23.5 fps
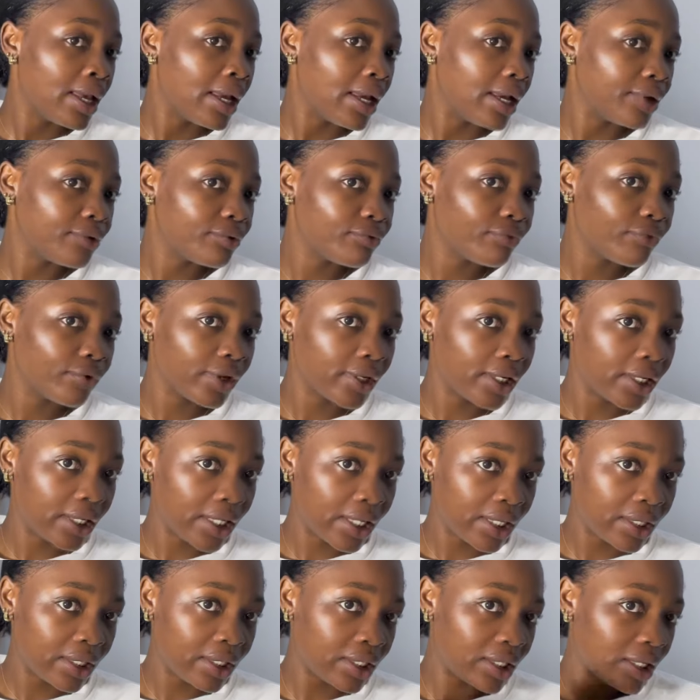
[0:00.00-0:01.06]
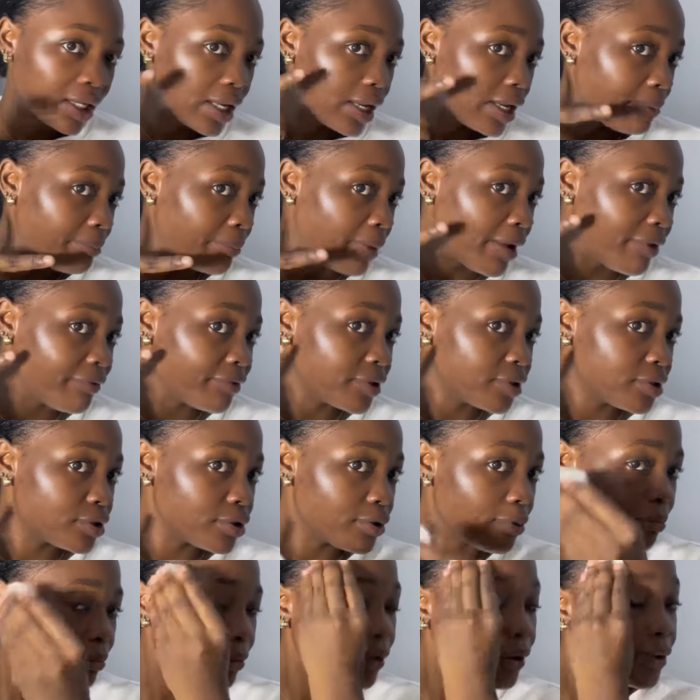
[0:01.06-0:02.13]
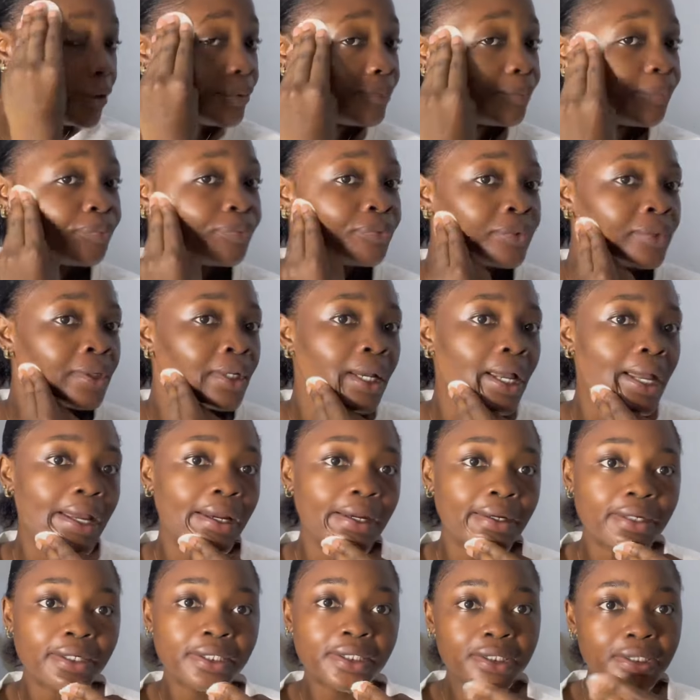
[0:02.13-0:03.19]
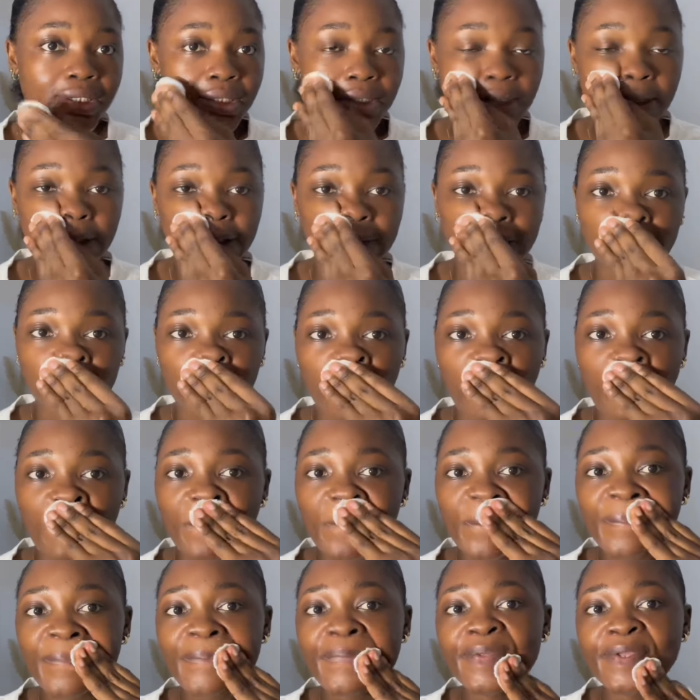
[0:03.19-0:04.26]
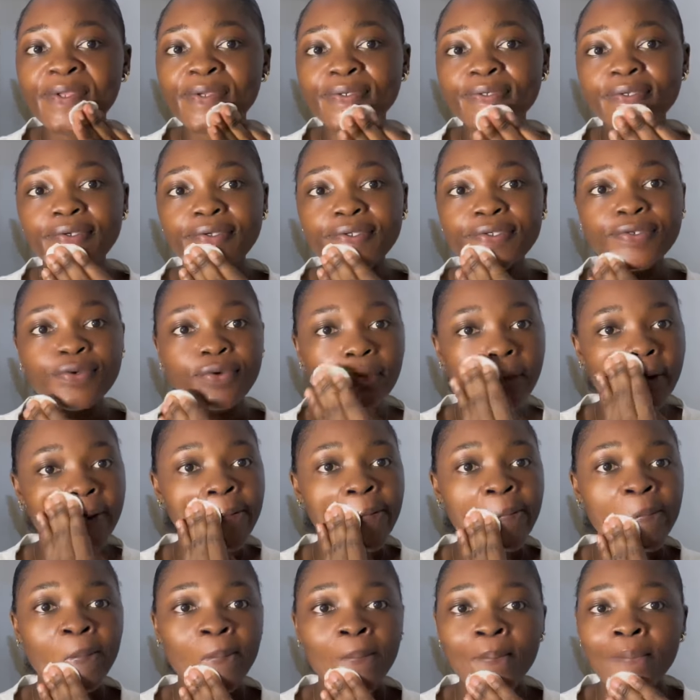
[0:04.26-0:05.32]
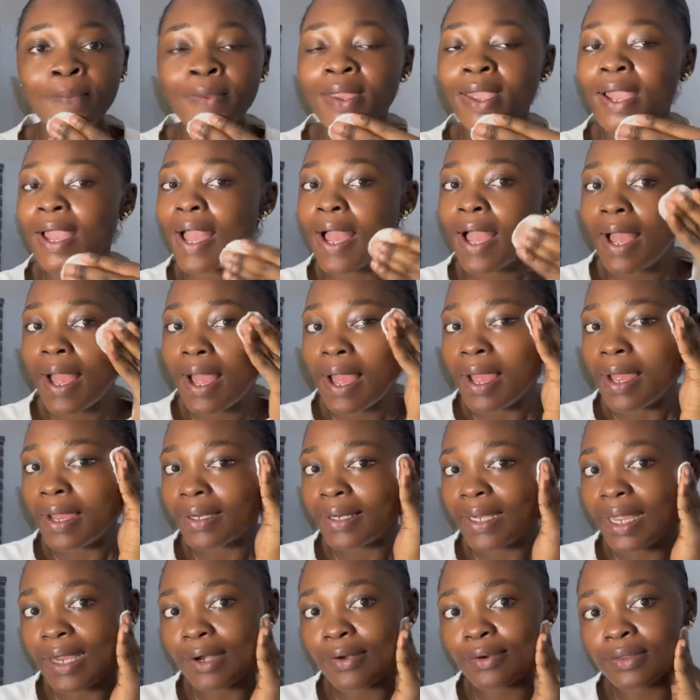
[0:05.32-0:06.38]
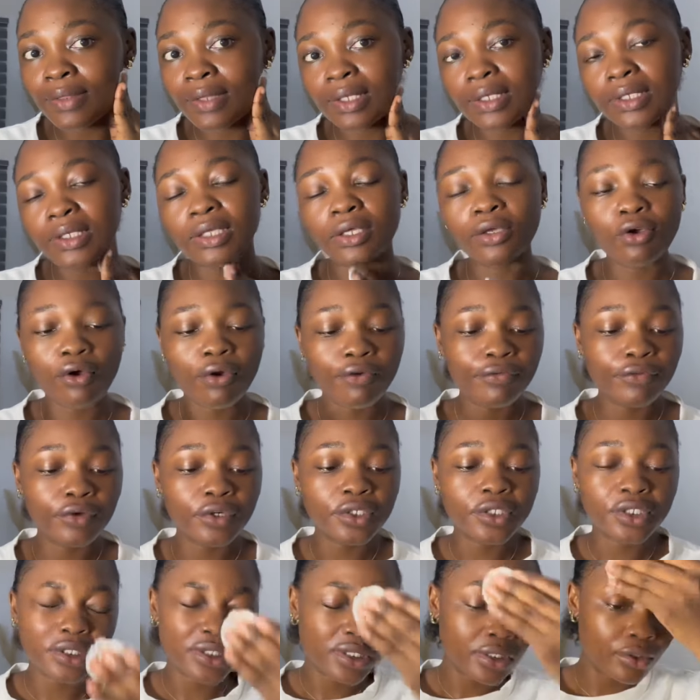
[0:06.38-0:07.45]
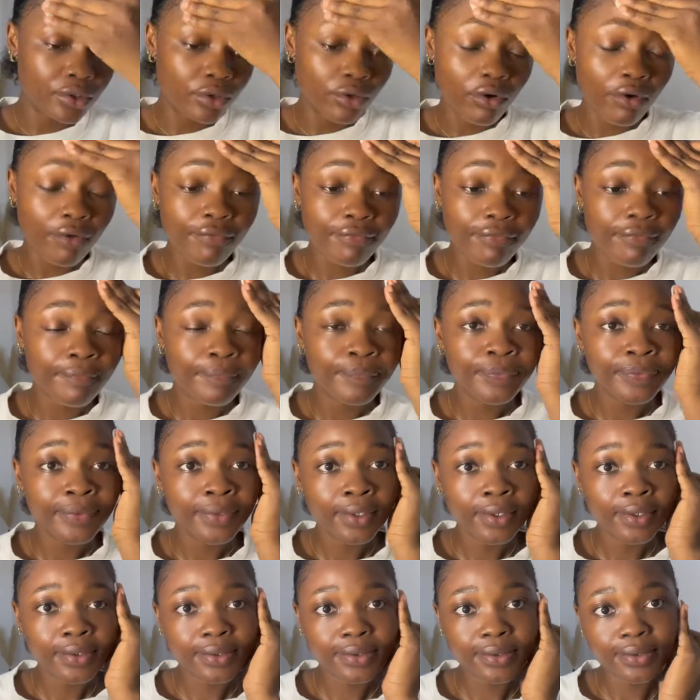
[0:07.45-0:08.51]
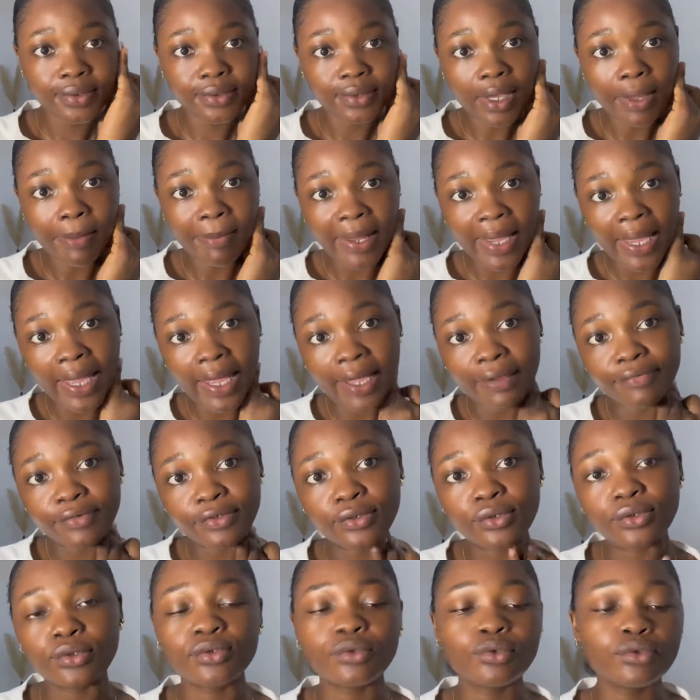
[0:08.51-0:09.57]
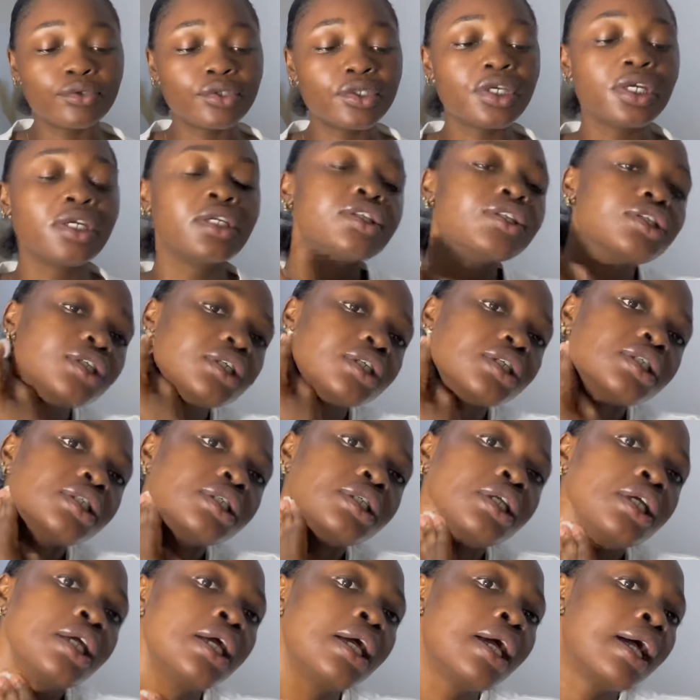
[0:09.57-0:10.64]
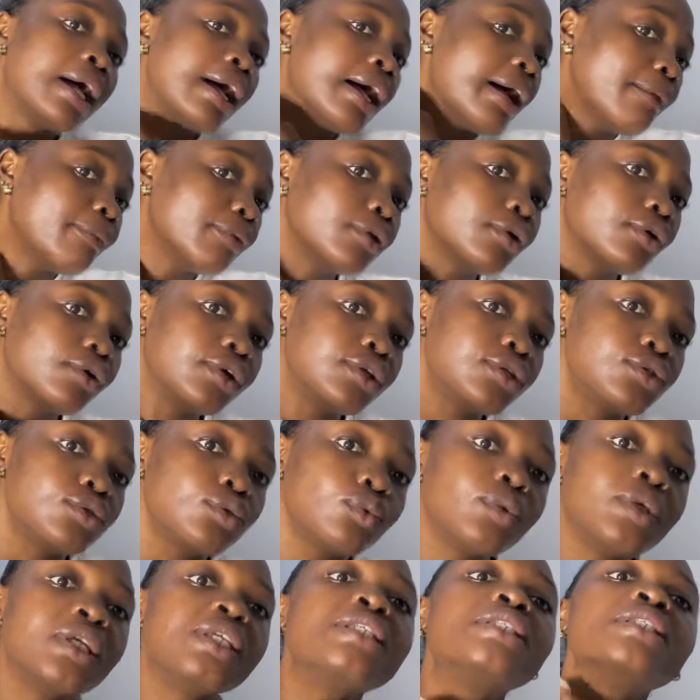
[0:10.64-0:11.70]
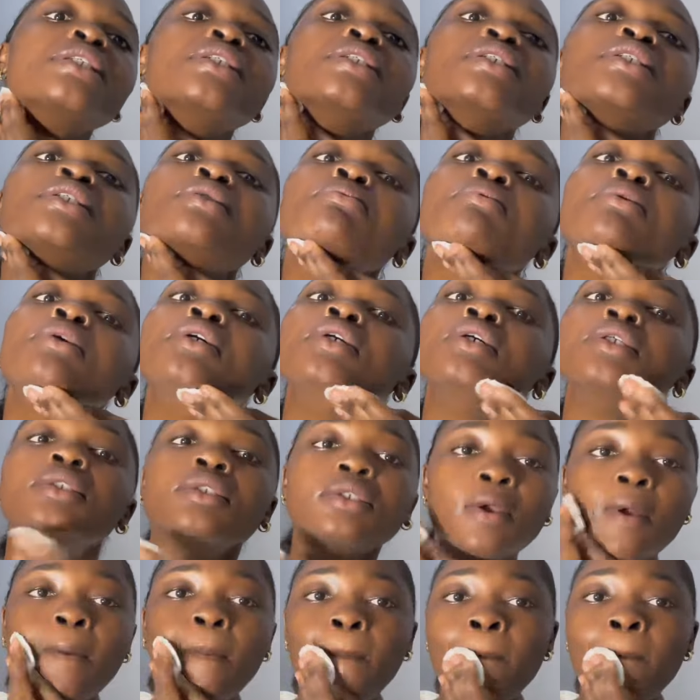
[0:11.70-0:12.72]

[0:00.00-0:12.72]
I do forget. I think I'm having sunburn. I got this new sunscreen and I don't think the coverage is enough. I might have to change it. I'm not going to waste it, but